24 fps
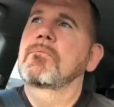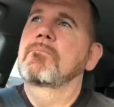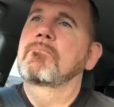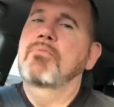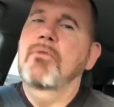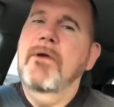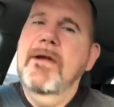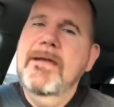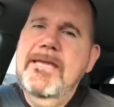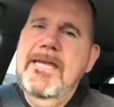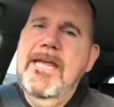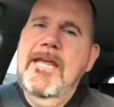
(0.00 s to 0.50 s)

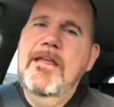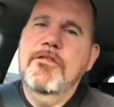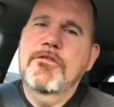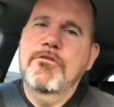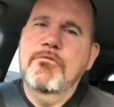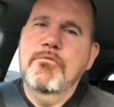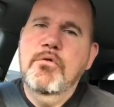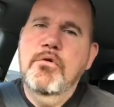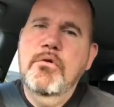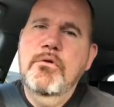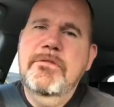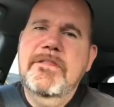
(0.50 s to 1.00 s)
breaking
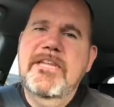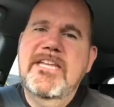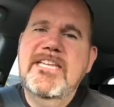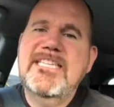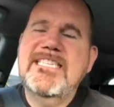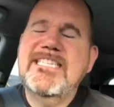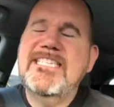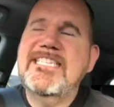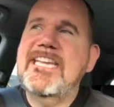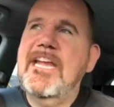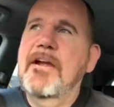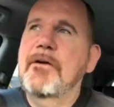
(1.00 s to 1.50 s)
through these
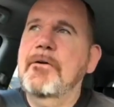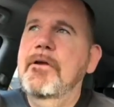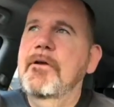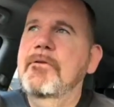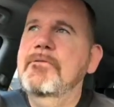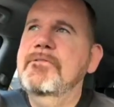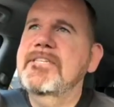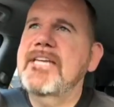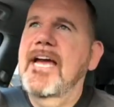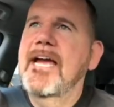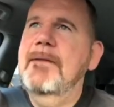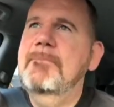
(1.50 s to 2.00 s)

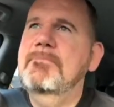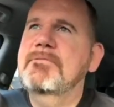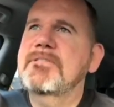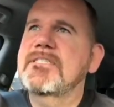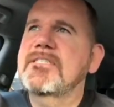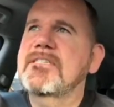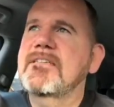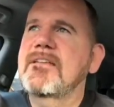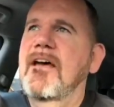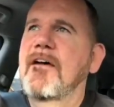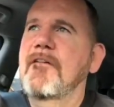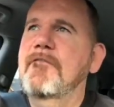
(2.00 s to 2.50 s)

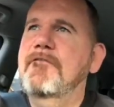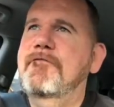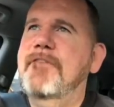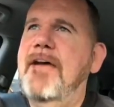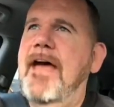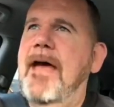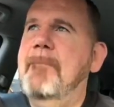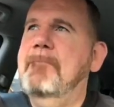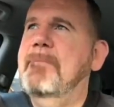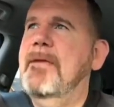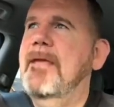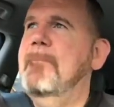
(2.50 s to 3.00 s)
stereotypes of
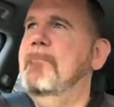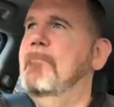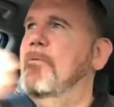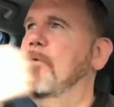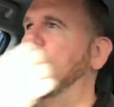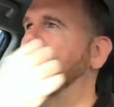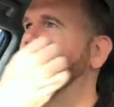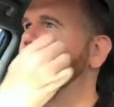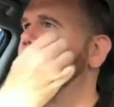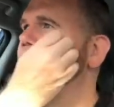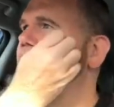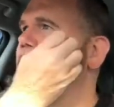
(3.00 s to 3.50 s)
fat
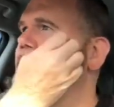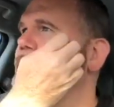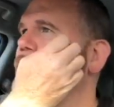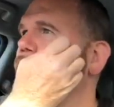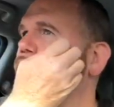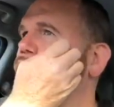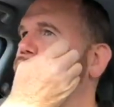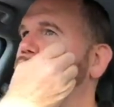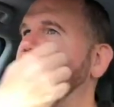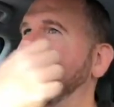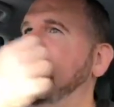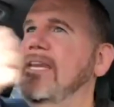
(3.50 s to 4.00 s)
people,
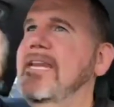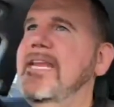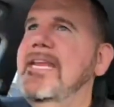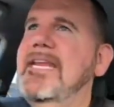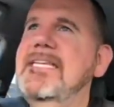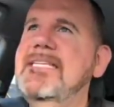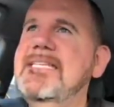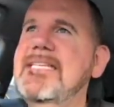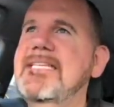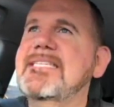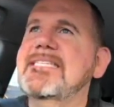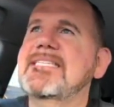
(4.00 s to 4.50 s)
we
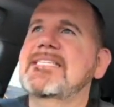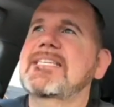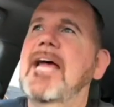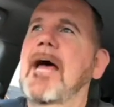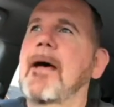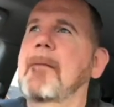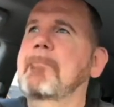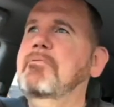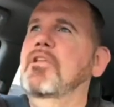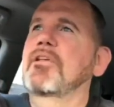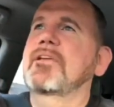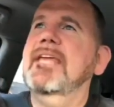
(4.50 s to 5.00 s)
need to
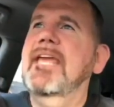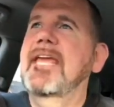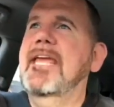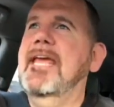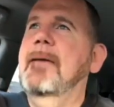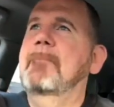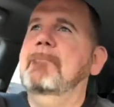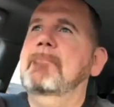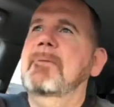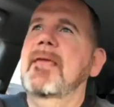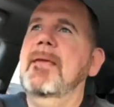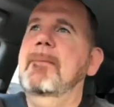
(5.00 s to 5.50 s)
stop looking
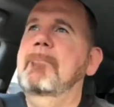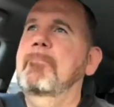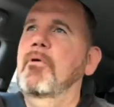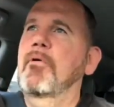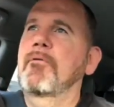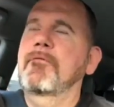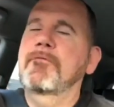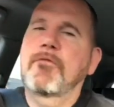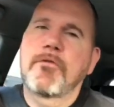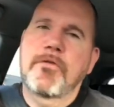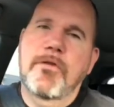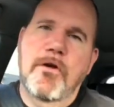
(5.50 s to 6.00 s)
at people
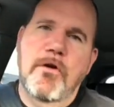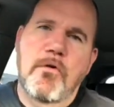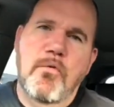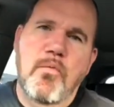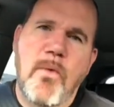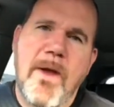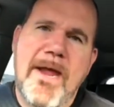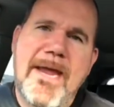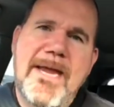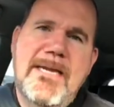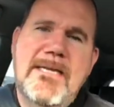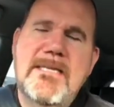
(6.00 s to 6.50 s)
for their
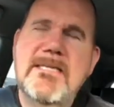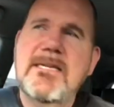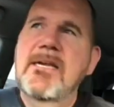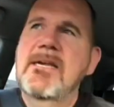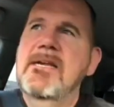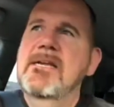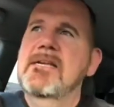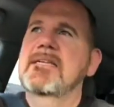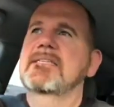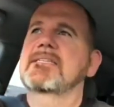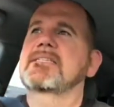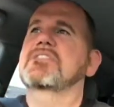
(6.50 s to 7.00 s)
weight,
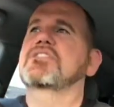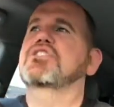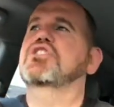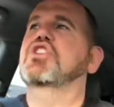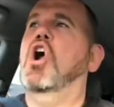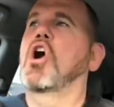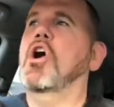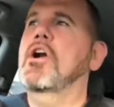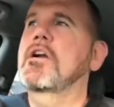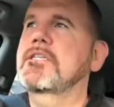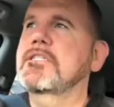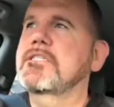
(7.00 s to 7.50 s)

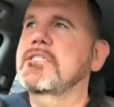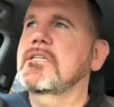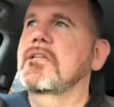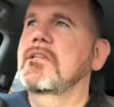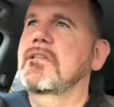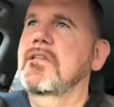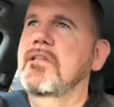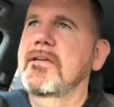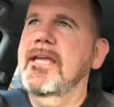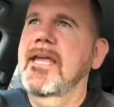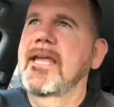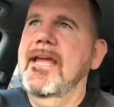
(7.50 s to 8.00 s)
start
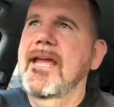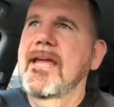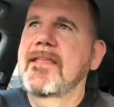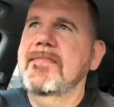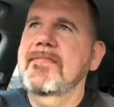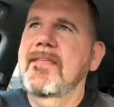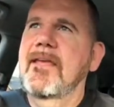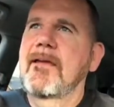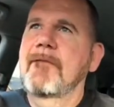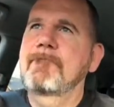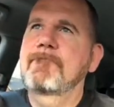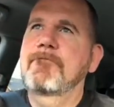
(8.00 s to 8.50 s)
looking at
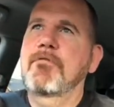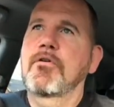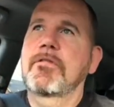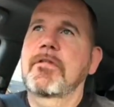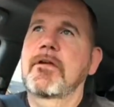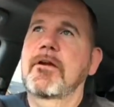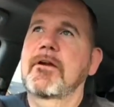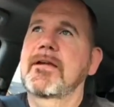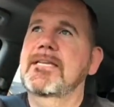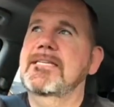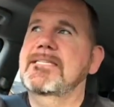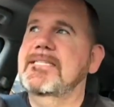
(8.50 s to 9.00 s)
them for
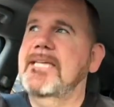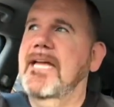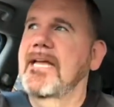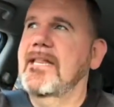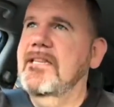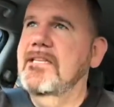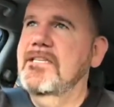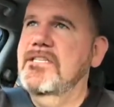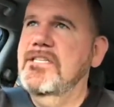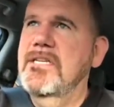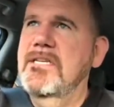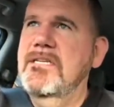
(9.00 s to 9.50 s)
their
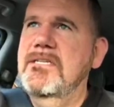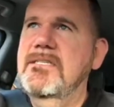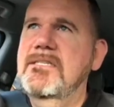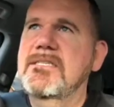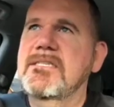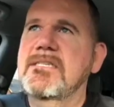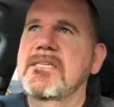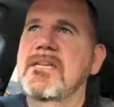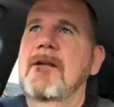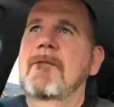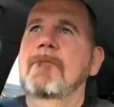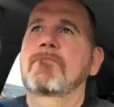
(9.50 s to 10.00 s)

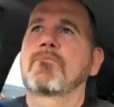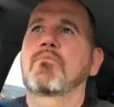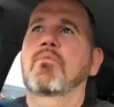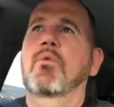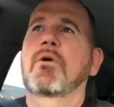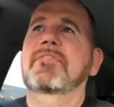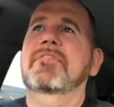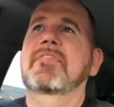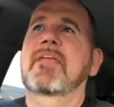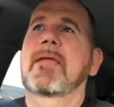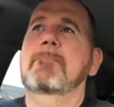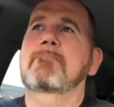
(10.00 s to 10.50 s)
intelligence,
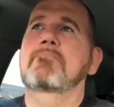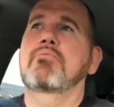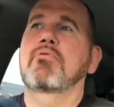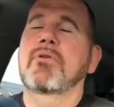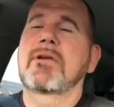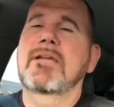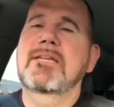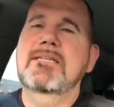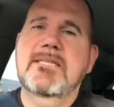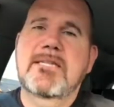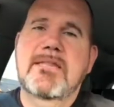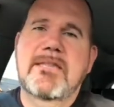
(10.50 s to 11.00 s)
what they
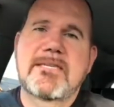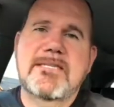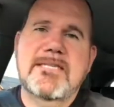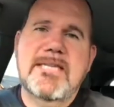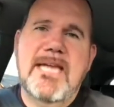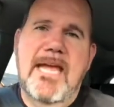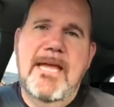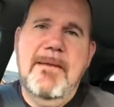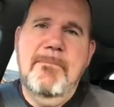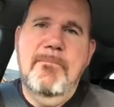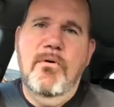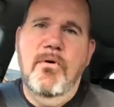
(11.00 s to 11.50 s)
bring to the
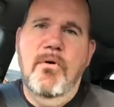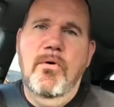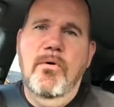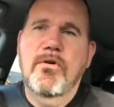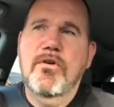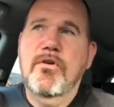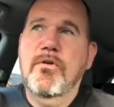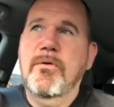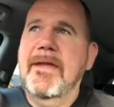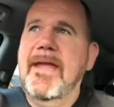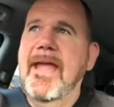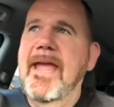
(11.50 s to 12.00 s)
table
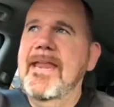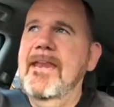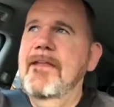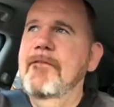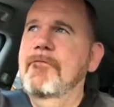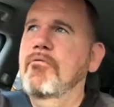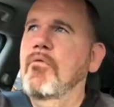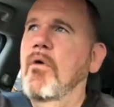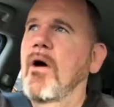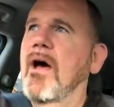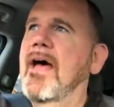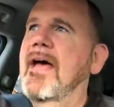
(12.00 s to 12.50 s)

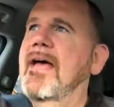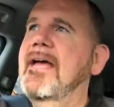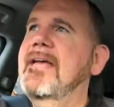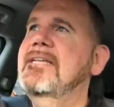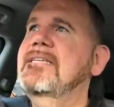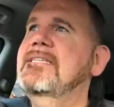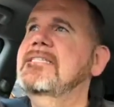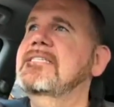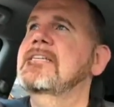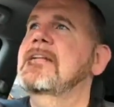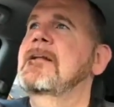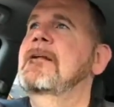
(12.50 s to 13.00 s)

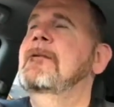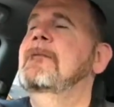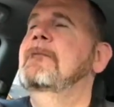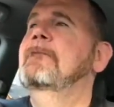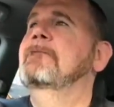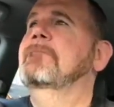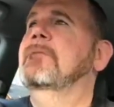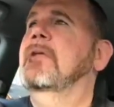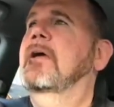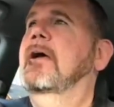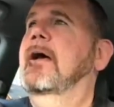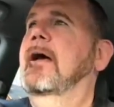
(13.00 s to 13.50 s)
creative-wise.
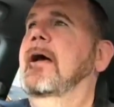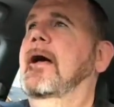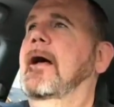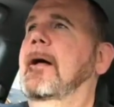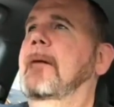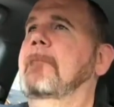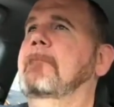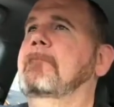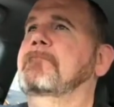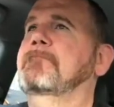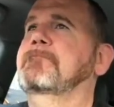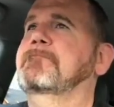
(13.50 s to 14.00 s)

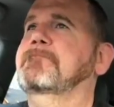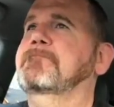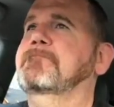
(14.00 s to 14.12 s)
Um,